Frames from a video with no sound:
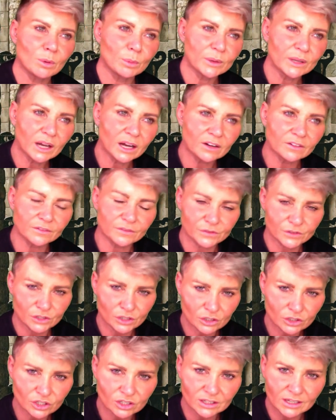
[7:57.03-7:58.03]
But we have
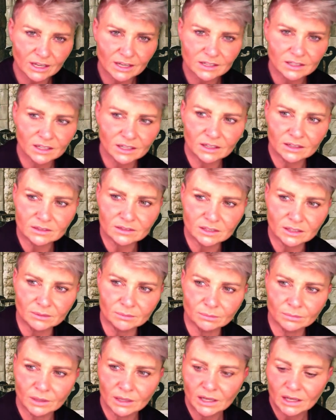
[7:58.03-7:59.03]
such a dedicated
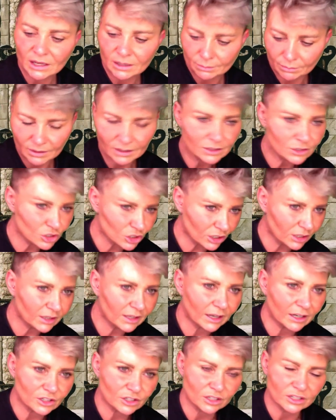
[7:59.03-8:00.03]
team. Me and
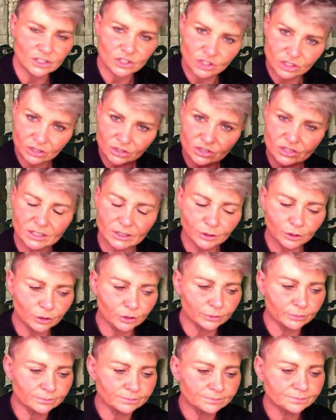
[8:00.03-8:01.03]
Jill, actually, it's Jill's day
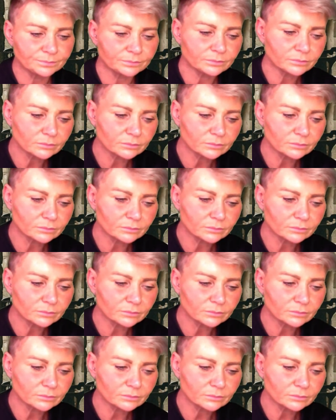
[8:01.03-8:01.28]
on.